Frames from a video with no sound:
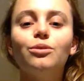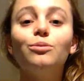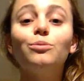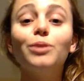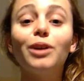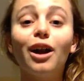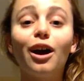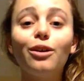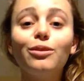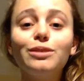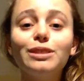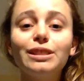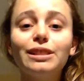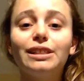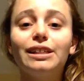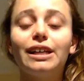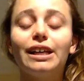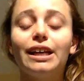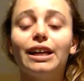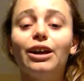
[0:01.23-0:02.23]
When I was a
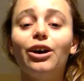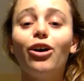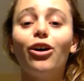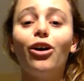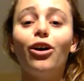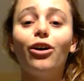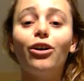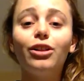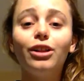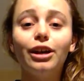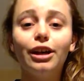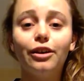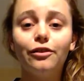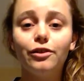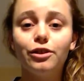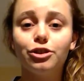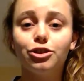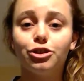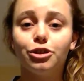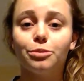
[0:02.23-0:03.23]
kid, all I
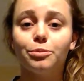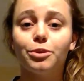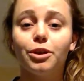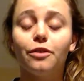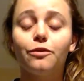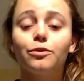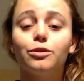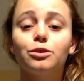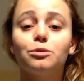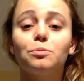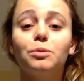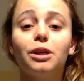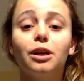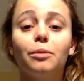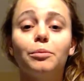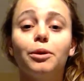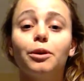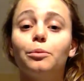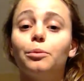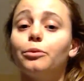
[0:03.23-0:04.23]
ever dreamed of was
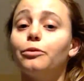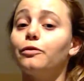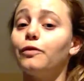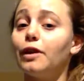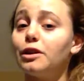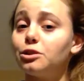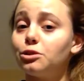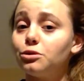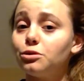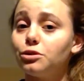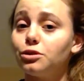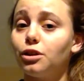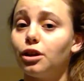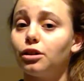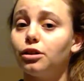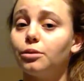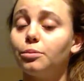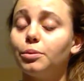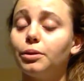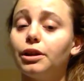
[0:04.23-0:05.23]
becoming a professional
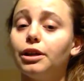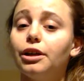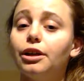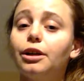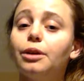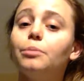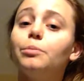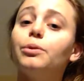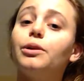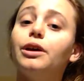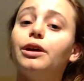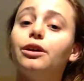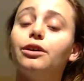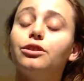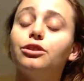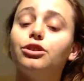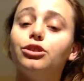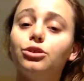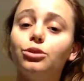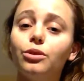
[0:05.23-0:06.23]
soccer player and playing
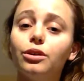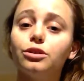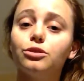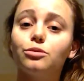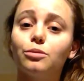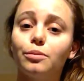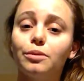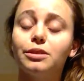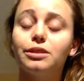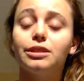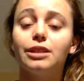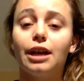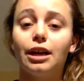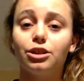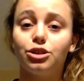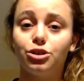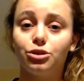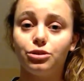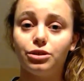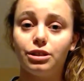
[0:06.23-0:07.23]
on the U.S. women's
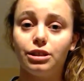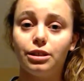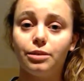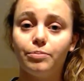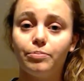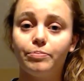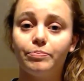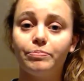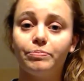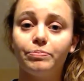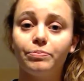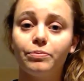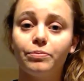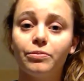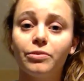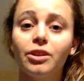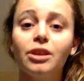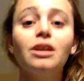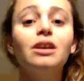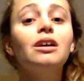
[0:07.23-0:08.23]
national team.
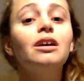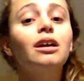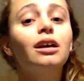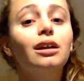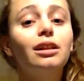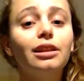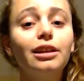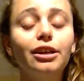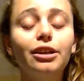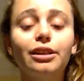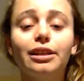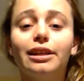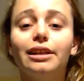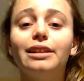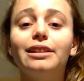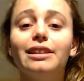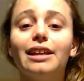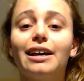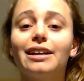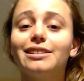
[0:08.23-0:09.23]

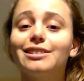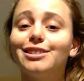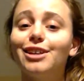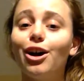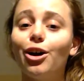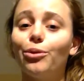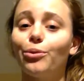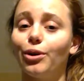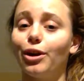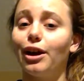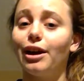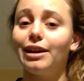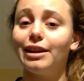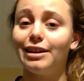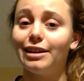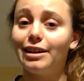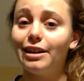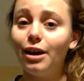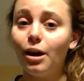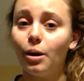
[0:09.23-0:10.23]
Clearly, that is not where I
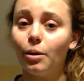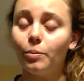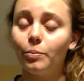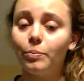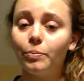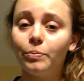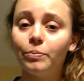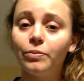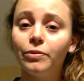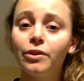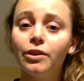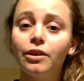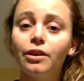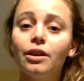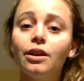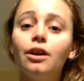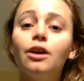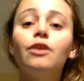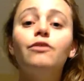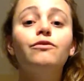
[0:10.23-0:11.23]
ended up.
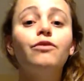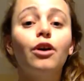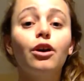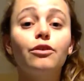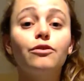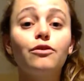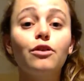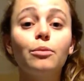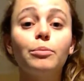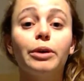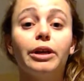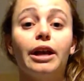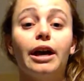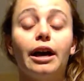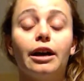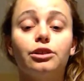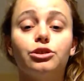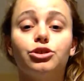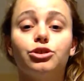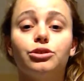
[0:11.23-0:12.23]
Far from it,
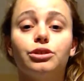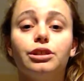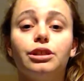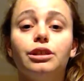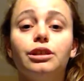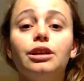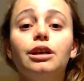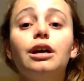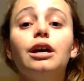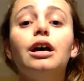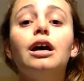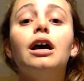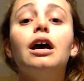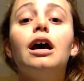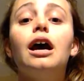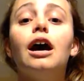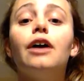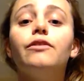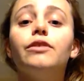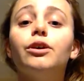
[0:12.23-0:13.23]
actually,
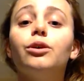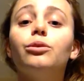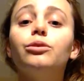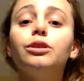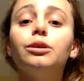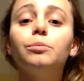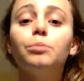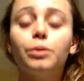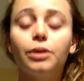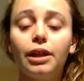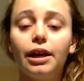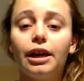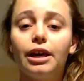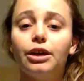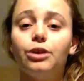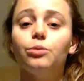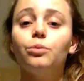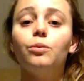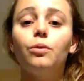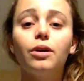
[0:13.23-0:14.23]
having only
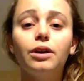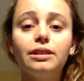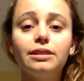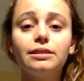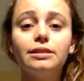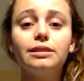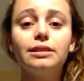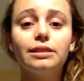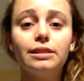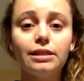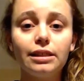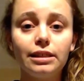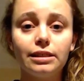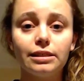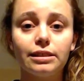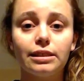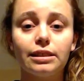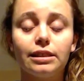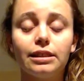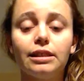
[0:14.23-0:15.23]
played one
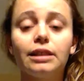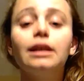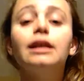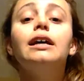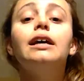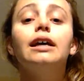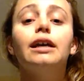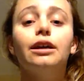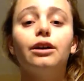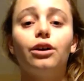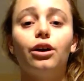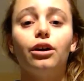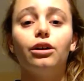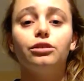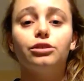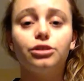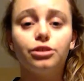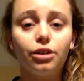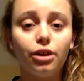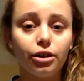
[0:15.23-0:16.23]
season in
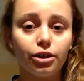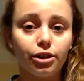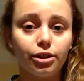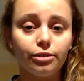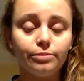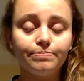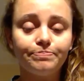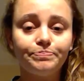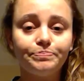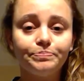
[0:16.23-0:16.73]
college soccer.